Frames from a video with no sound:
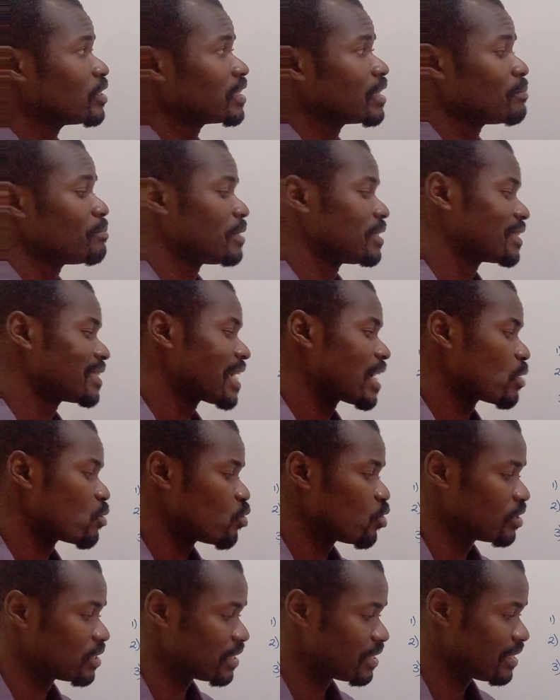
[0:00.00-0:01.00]
Fundamental
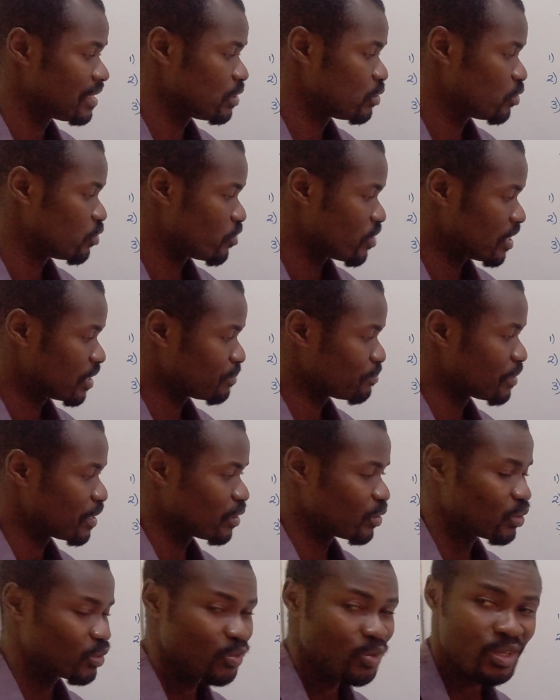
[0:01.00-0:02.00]
quantities with
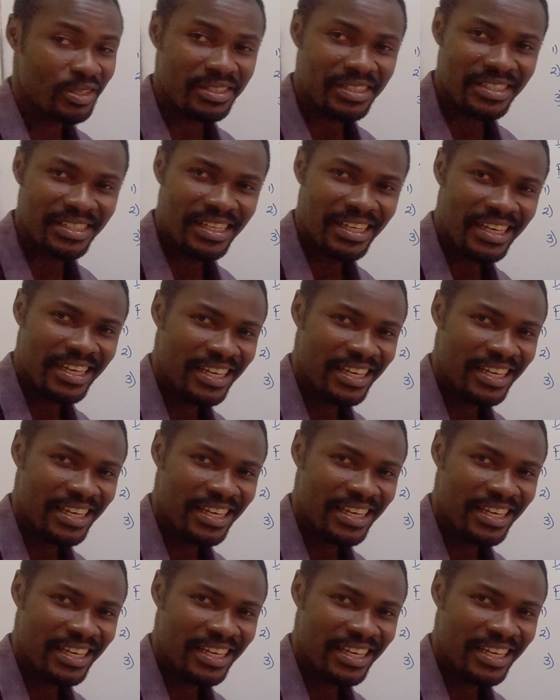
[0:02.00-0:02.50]
respect to what?